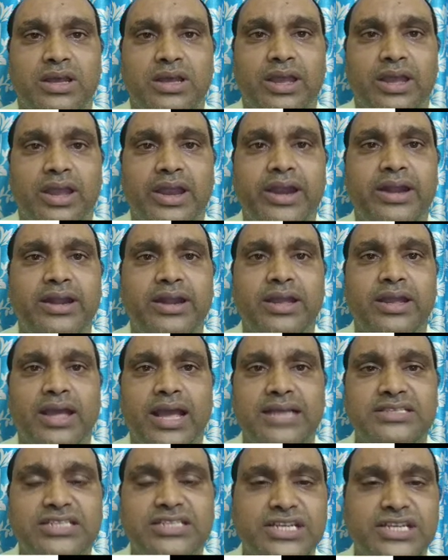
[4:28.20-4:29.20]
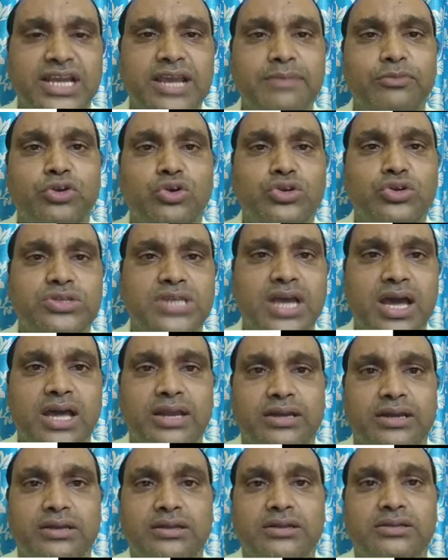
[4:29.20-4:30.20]
And as time goes
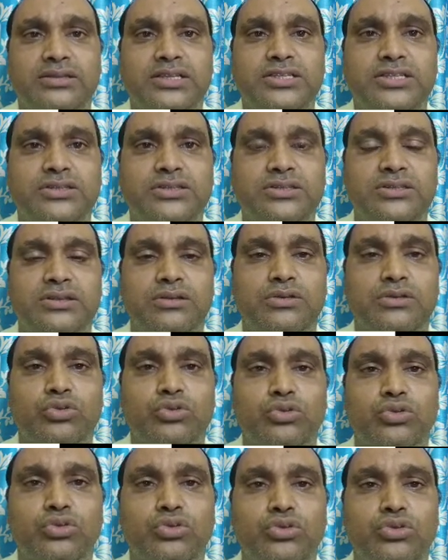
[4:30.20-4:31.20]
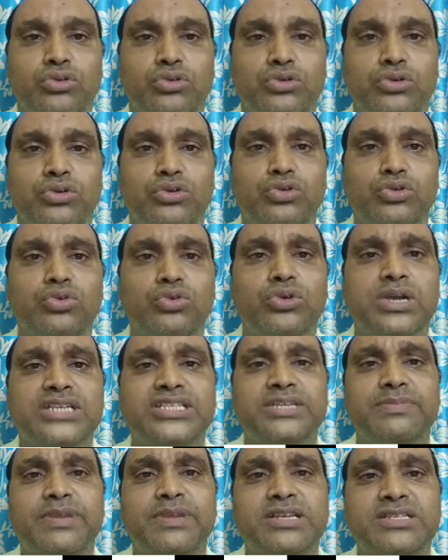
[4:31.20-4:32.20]
on, the new
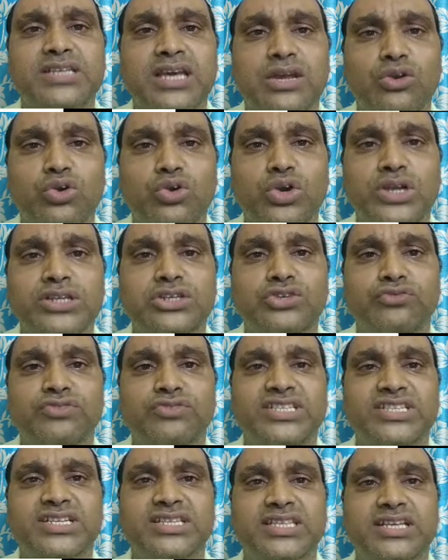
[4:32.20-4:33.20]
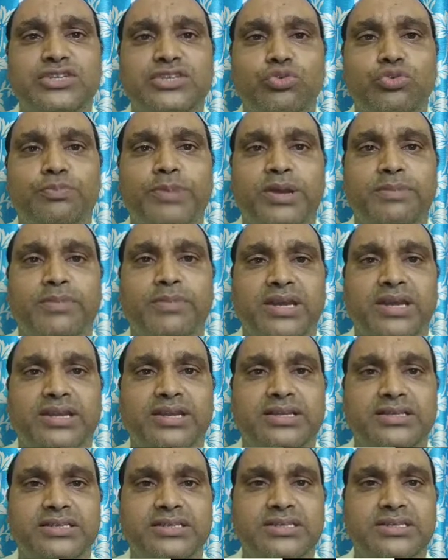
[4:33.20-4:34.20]
customers are going to visit the
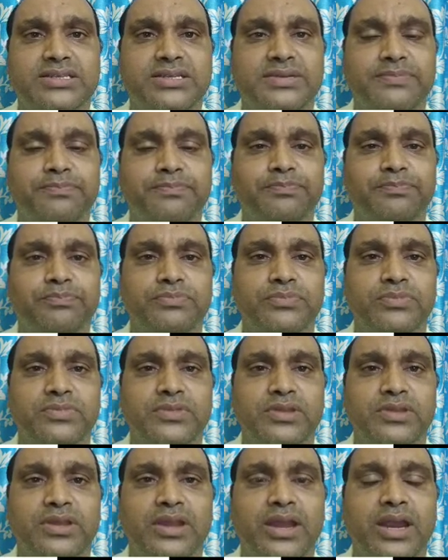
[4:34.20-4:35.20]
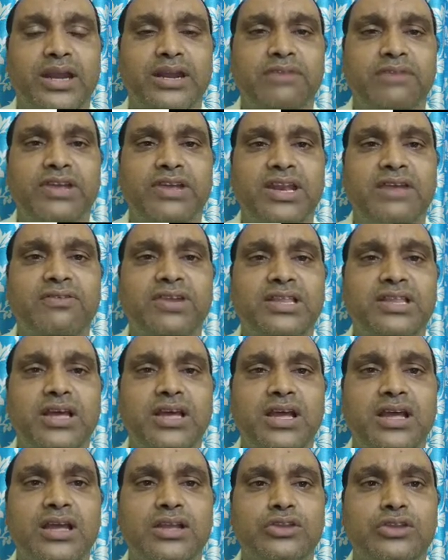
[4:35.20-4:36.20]
supermarket. And whenever
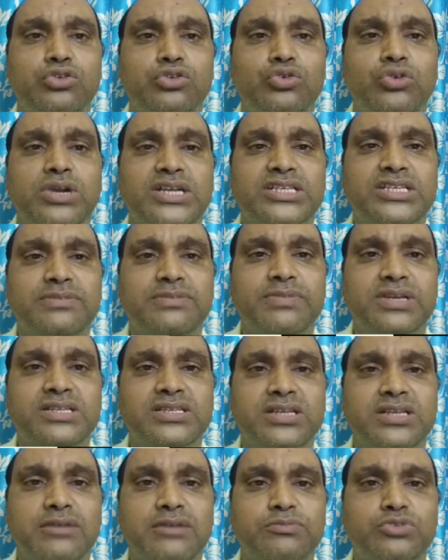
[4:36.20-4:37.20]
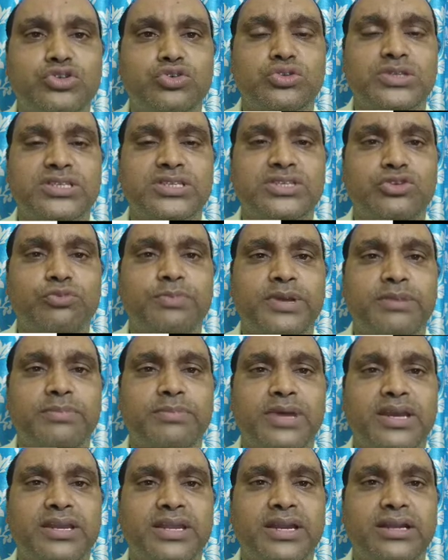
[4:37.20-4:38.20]
the new customers comes to the
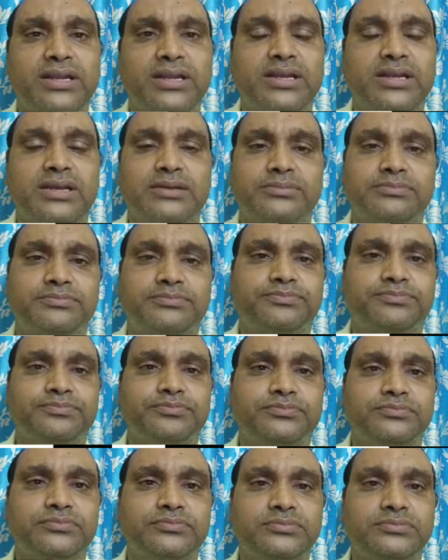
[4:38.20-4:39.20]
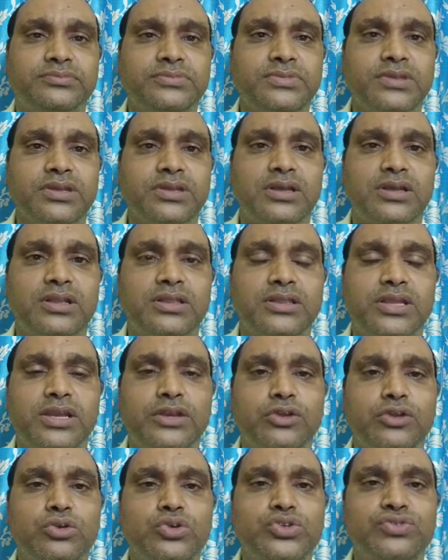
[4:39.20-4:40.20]
supermarket,
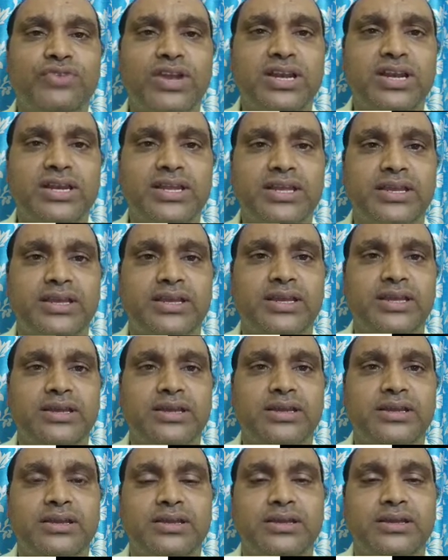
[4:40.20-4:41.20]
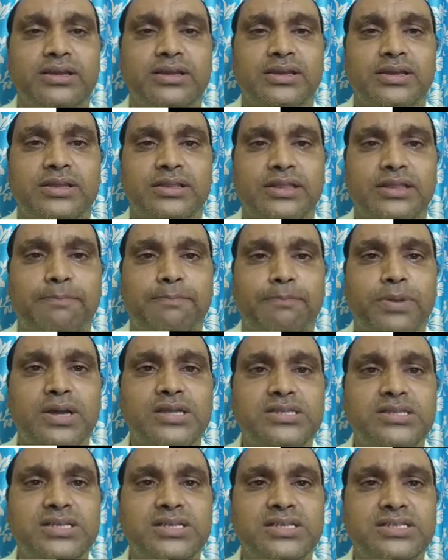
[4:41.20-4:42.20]
then usually the
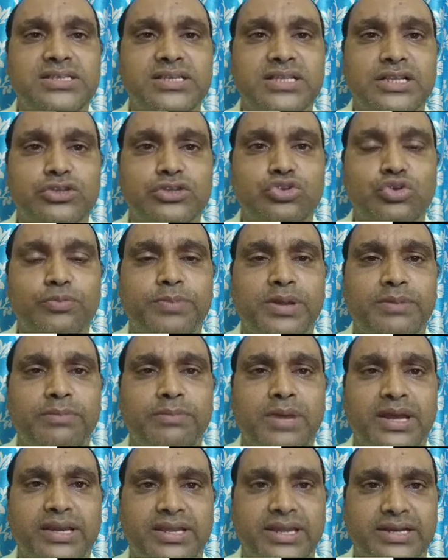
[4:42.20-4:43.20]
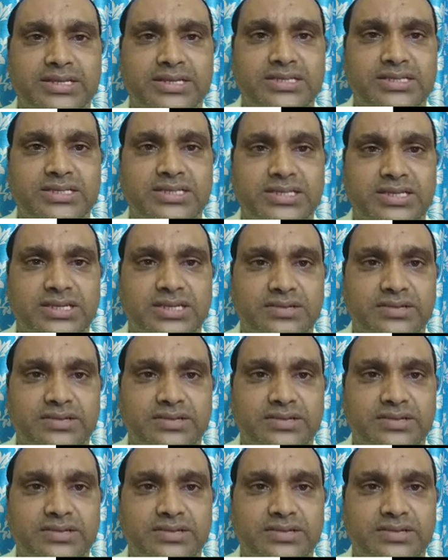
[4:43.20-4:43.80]
persons in the supermarket,